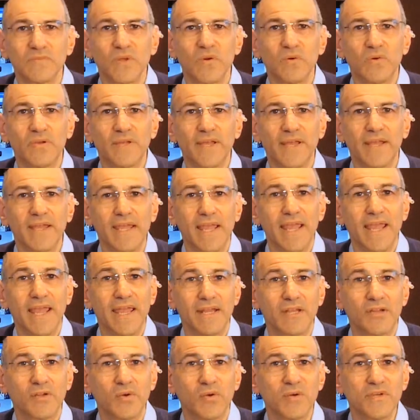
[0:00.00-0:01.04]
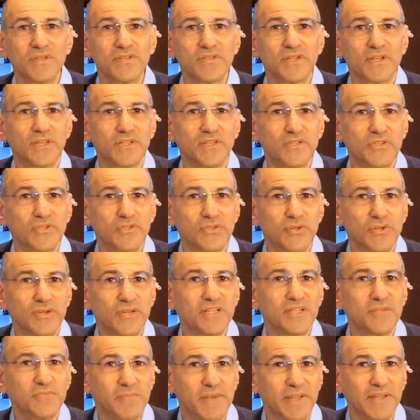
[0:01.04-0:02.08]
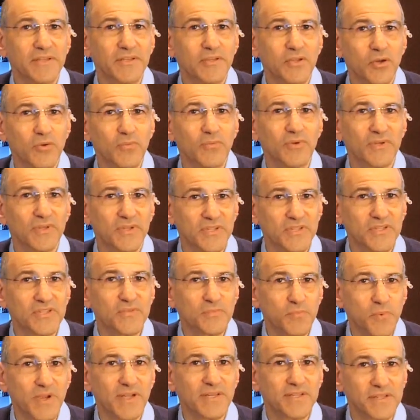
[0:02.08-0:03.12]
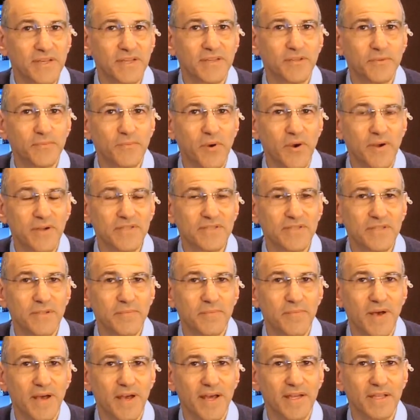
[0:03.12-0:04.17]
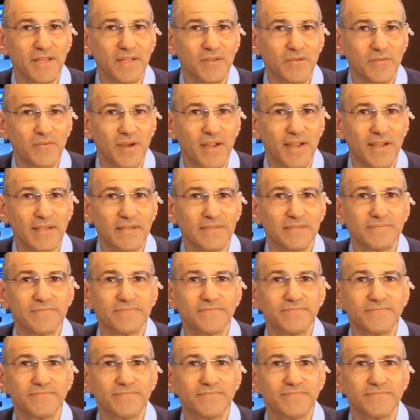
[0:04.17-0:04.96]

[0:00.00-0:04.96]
Okay, and of course the concern is melanoma could spread to other parts of the body, right?